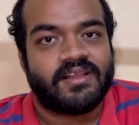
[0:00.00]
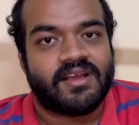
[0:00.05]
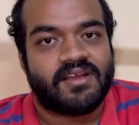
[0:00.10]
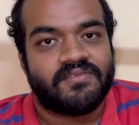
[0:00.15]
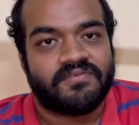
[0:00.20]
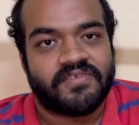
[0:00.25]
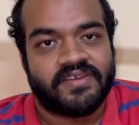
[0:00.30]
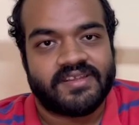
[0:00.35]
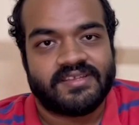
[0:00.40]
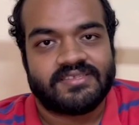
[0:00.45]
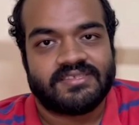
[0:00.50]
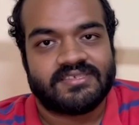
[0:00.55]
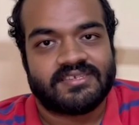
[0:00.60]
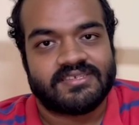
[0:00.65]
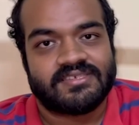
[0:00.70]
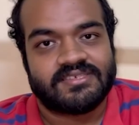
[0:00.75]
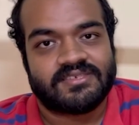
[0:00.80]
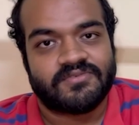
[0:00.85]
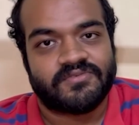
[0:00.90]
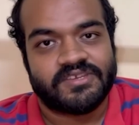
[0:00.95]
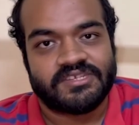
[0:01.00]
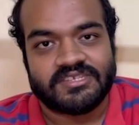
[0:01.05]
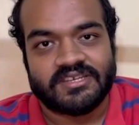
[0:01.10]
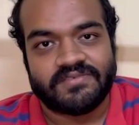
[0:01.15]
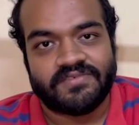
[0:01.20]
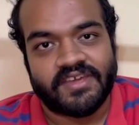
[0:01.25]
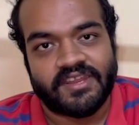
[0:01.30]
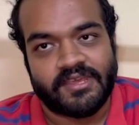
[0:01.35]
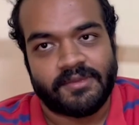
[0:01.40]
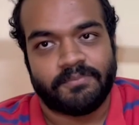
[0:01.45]
conferences, which are
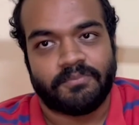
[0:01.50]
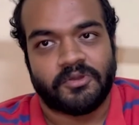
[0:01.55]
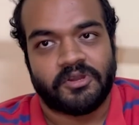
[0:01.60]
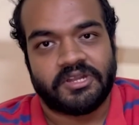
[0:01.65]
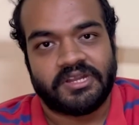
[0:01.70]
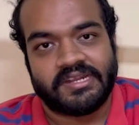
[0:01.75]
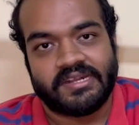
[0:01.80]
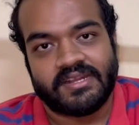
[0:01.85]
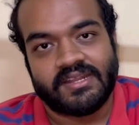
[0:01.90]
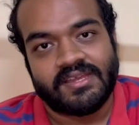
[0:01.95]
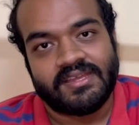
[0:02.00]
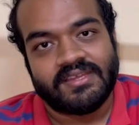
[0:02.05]
very important.